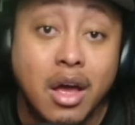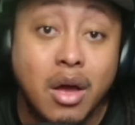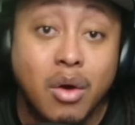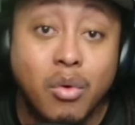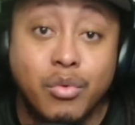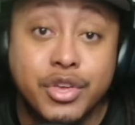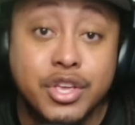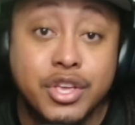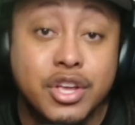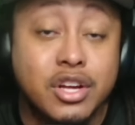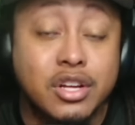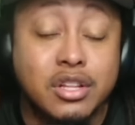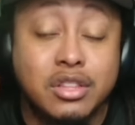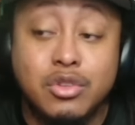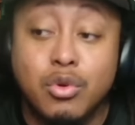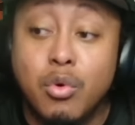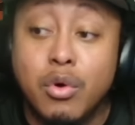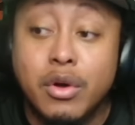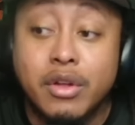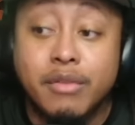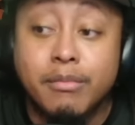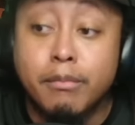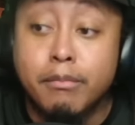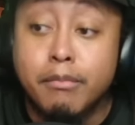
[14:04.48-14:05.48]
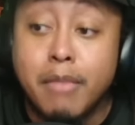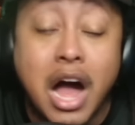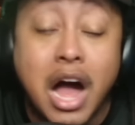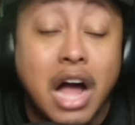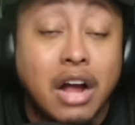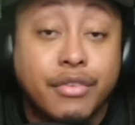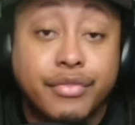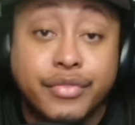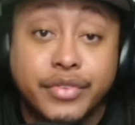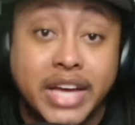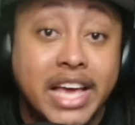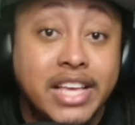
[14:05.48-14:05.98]
when you're doing mock
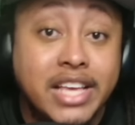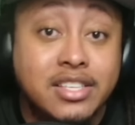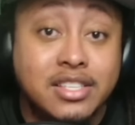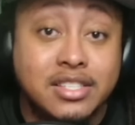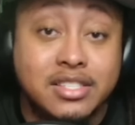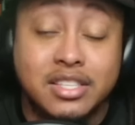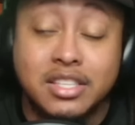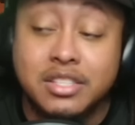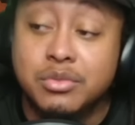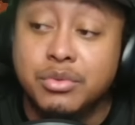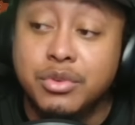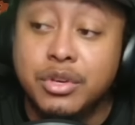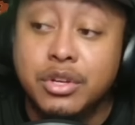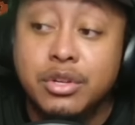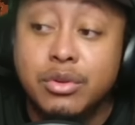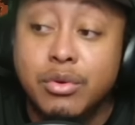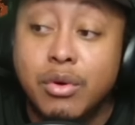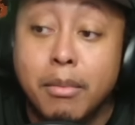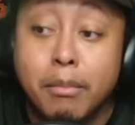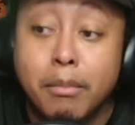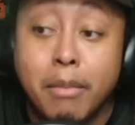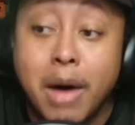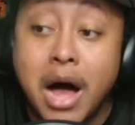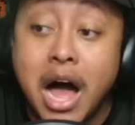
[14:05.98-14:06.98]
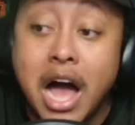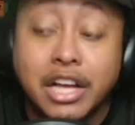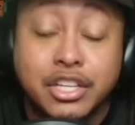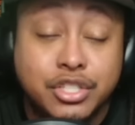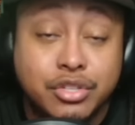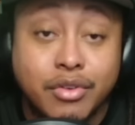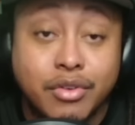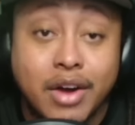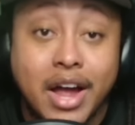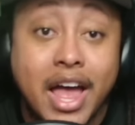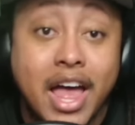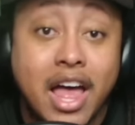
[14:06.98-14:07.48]
free agencies, when you're doing mock
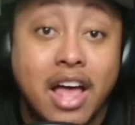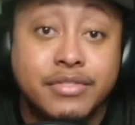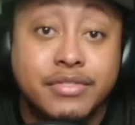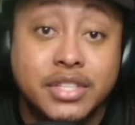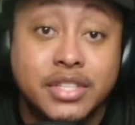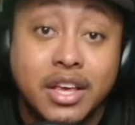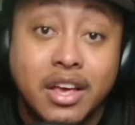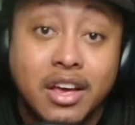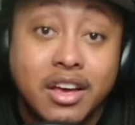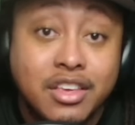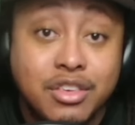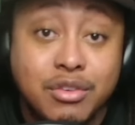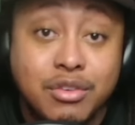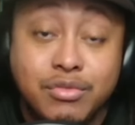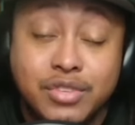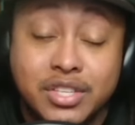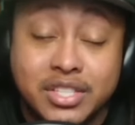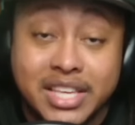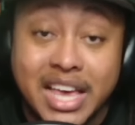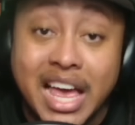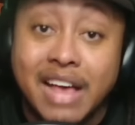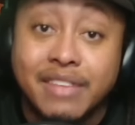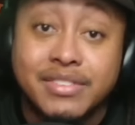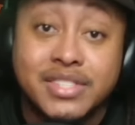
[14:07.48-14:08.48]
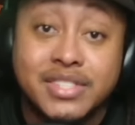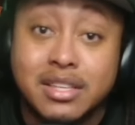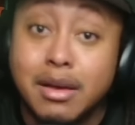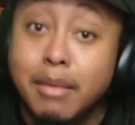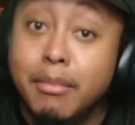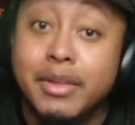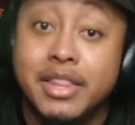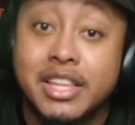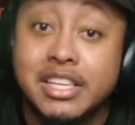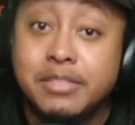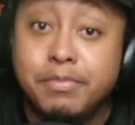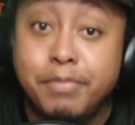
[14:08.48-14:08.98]
drafts, you just have
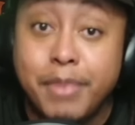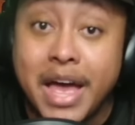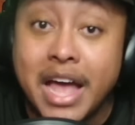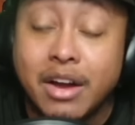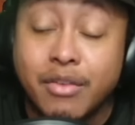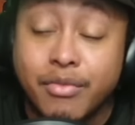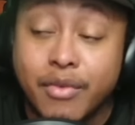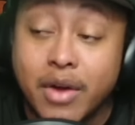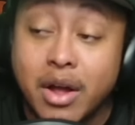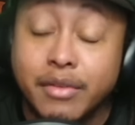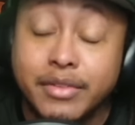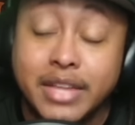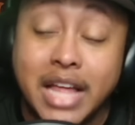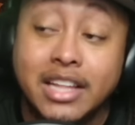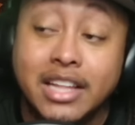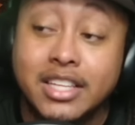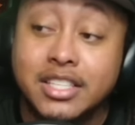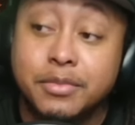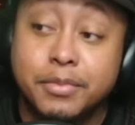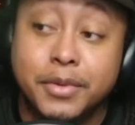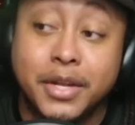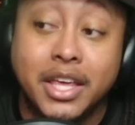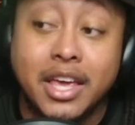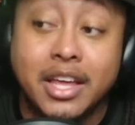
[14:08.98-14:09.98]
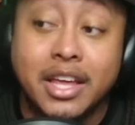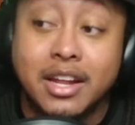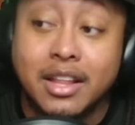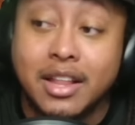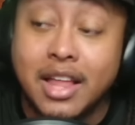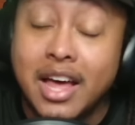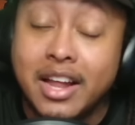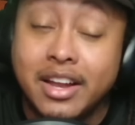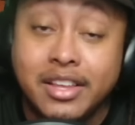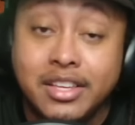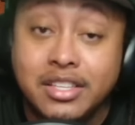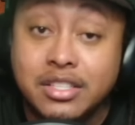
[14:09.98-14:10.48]
some of this background knowledge. But again, a
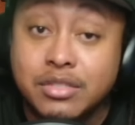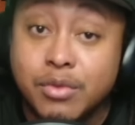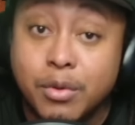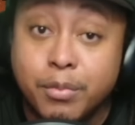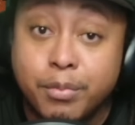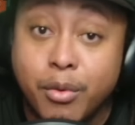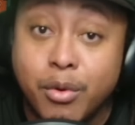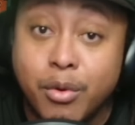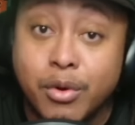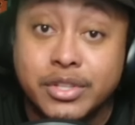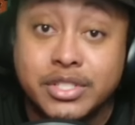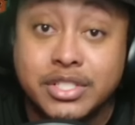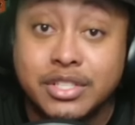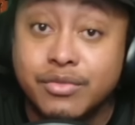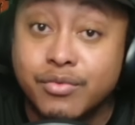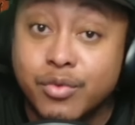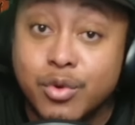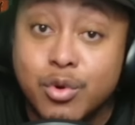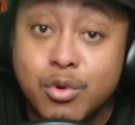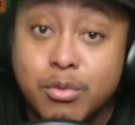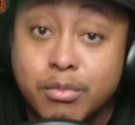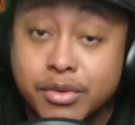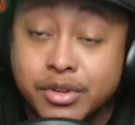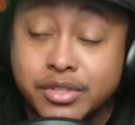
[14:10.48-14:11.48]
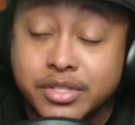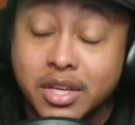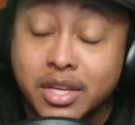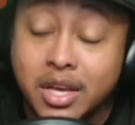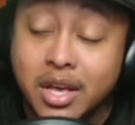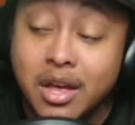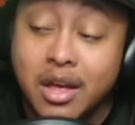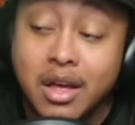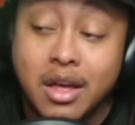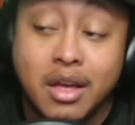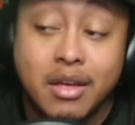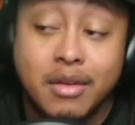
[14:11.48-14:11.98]
lot of these reports and rumors,
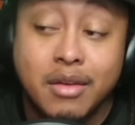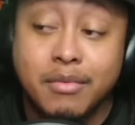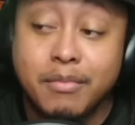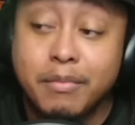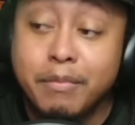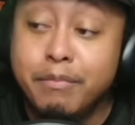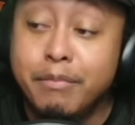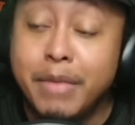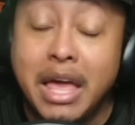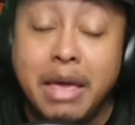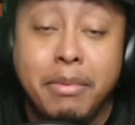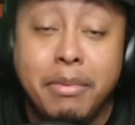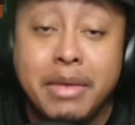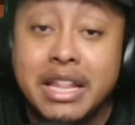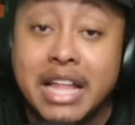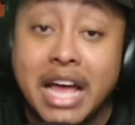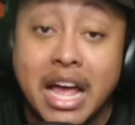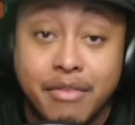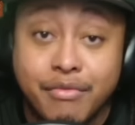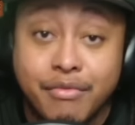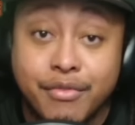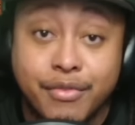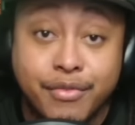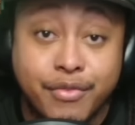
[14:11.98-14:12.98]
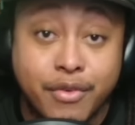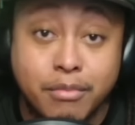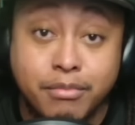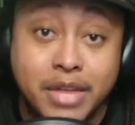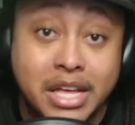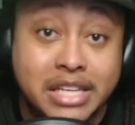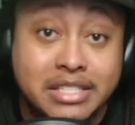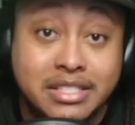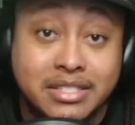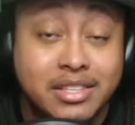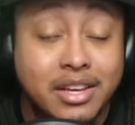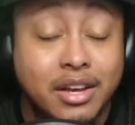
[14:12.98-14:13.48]
maybe not even from
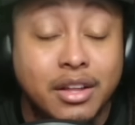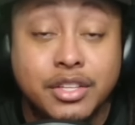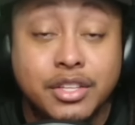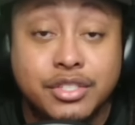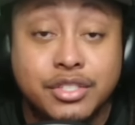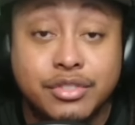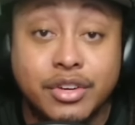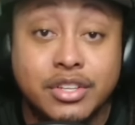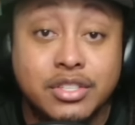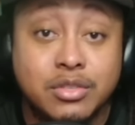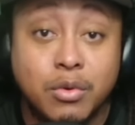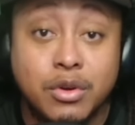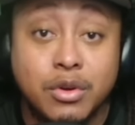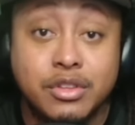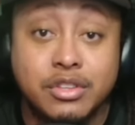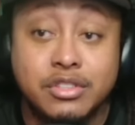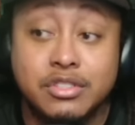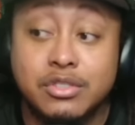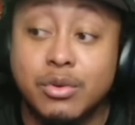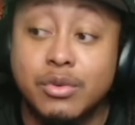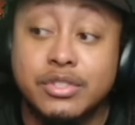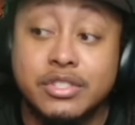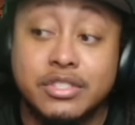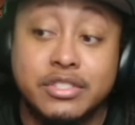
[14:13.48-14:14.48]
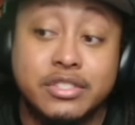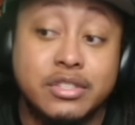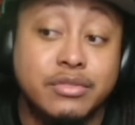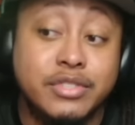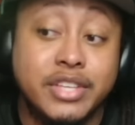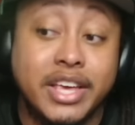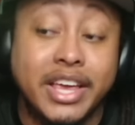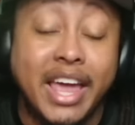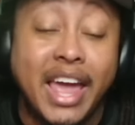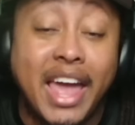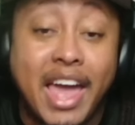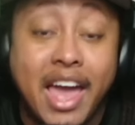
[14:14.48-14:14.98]
necessarily trustworthy sources. So
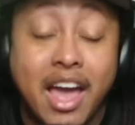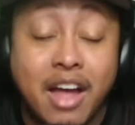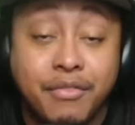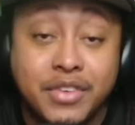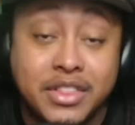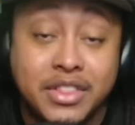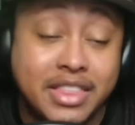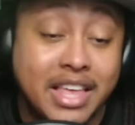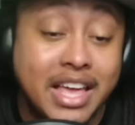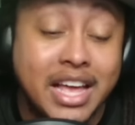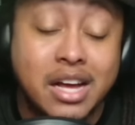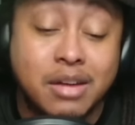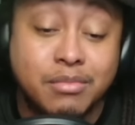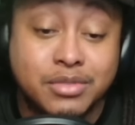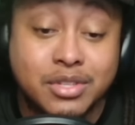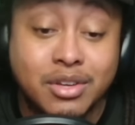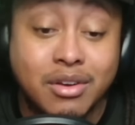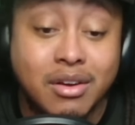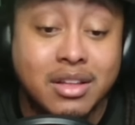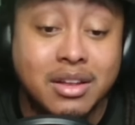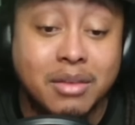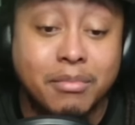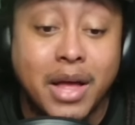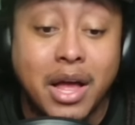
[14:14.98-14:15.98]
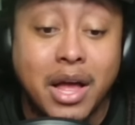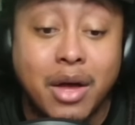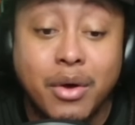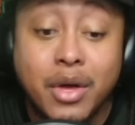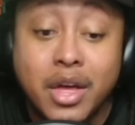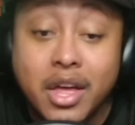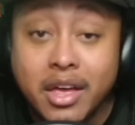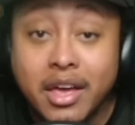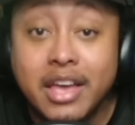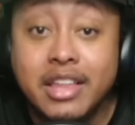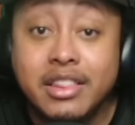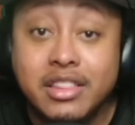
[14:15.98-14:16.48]
take everything I'm talking about
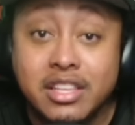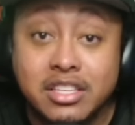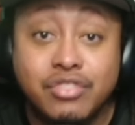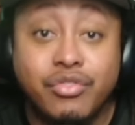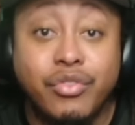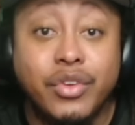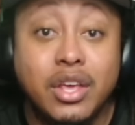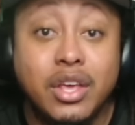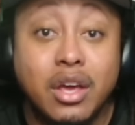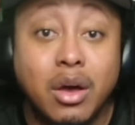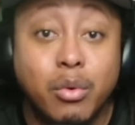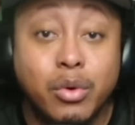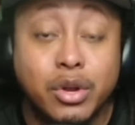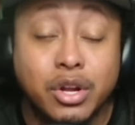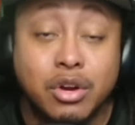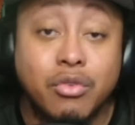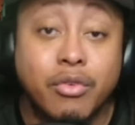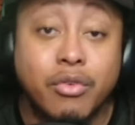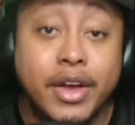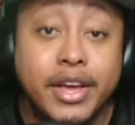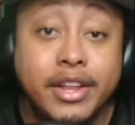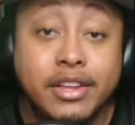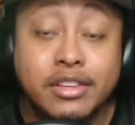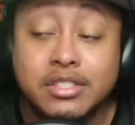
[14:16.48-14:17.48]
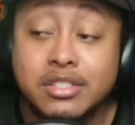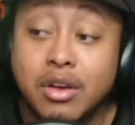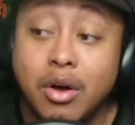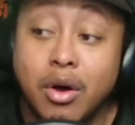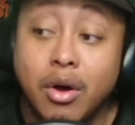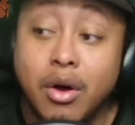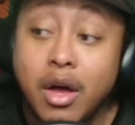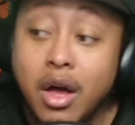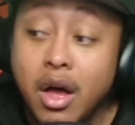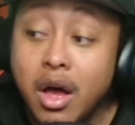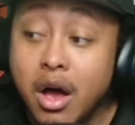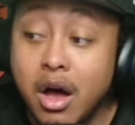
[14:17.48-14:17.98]
in this video with a grain of
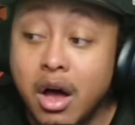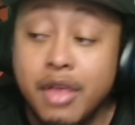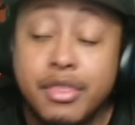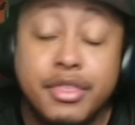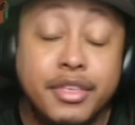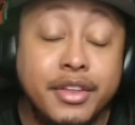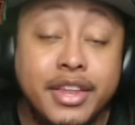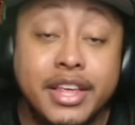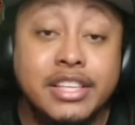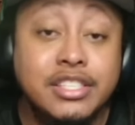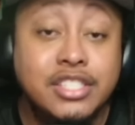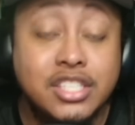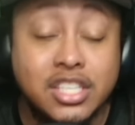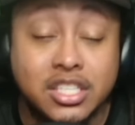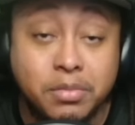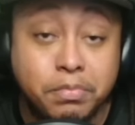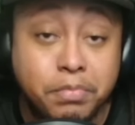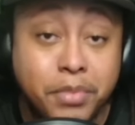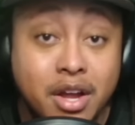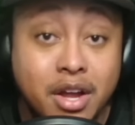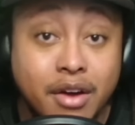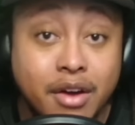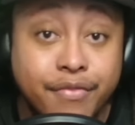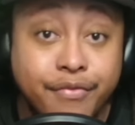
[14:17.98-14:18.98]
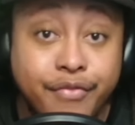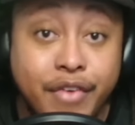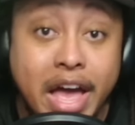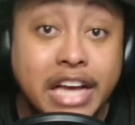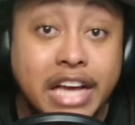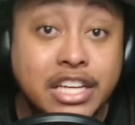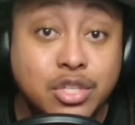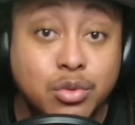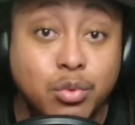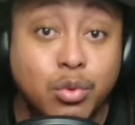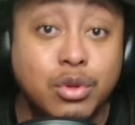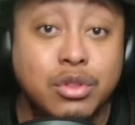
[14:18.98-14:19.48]
salt, other than just pure
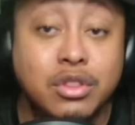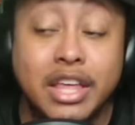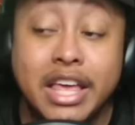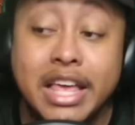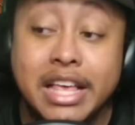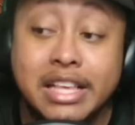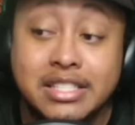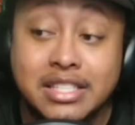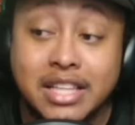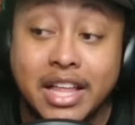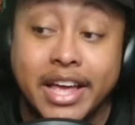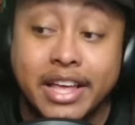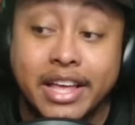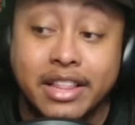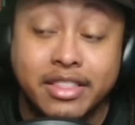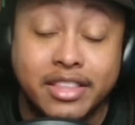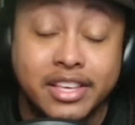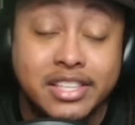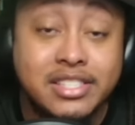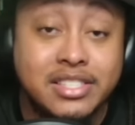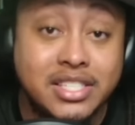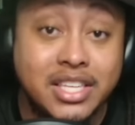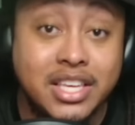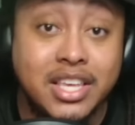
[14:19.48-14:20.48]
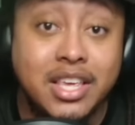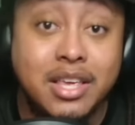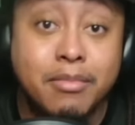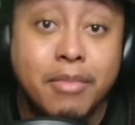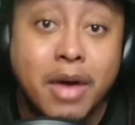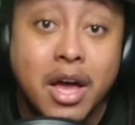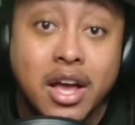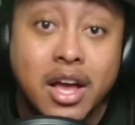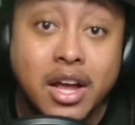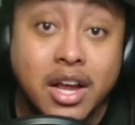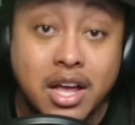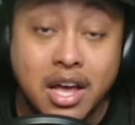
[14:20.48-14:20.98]
factual things like this team
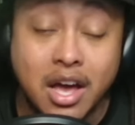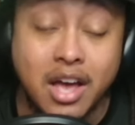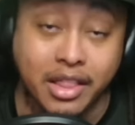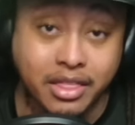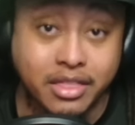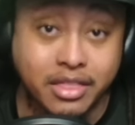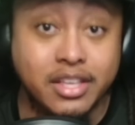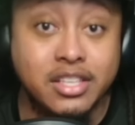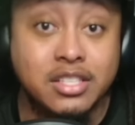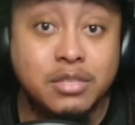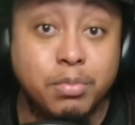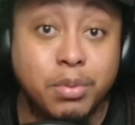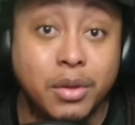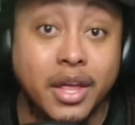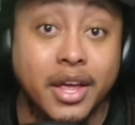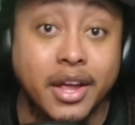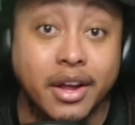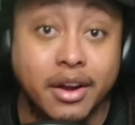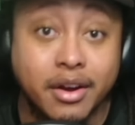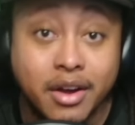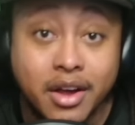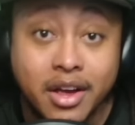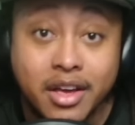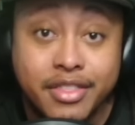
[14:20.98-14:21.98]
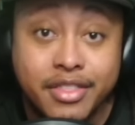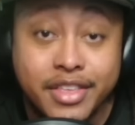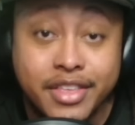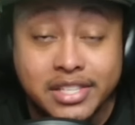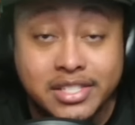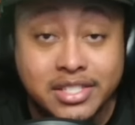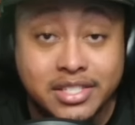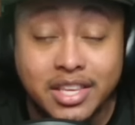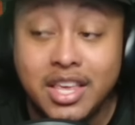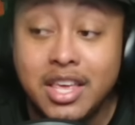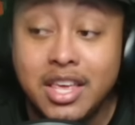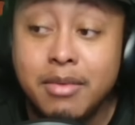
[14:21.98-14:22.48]
cut this player, this
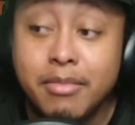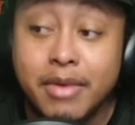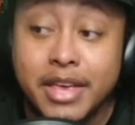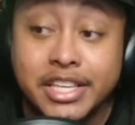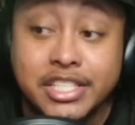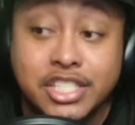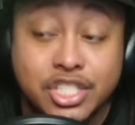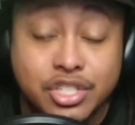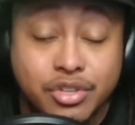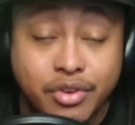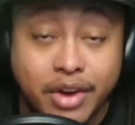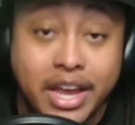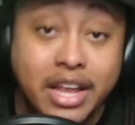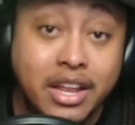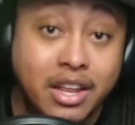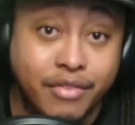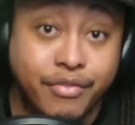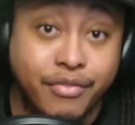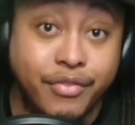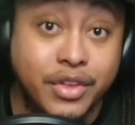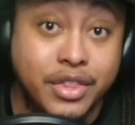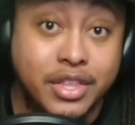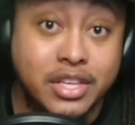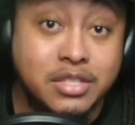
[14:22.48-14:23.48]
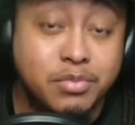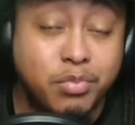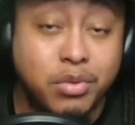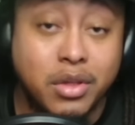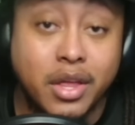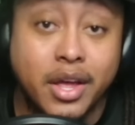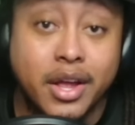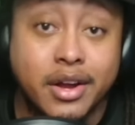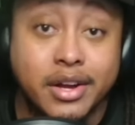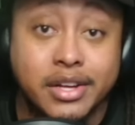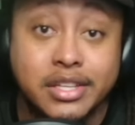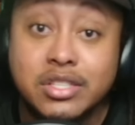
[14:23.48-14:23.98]
team is trading for this
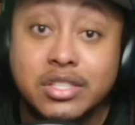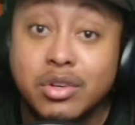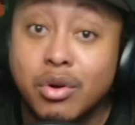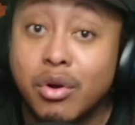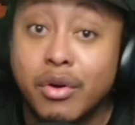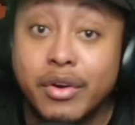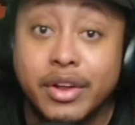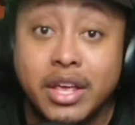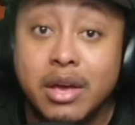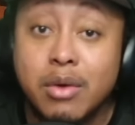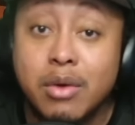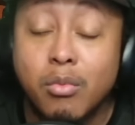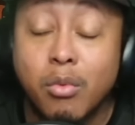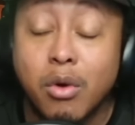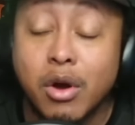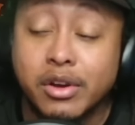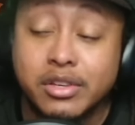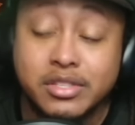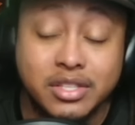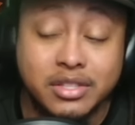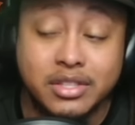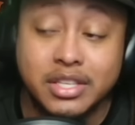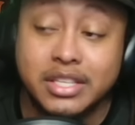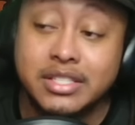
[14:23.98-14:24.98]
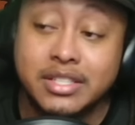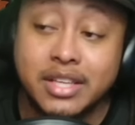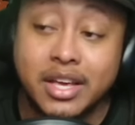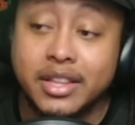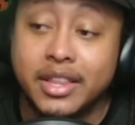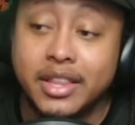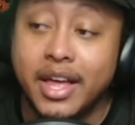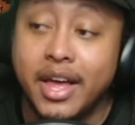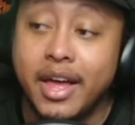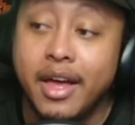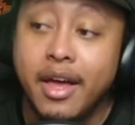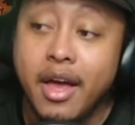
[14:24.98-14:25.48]
player, it's already in works and things like
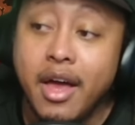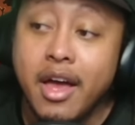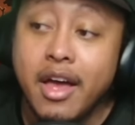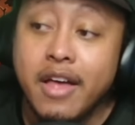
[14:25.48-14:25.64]
that.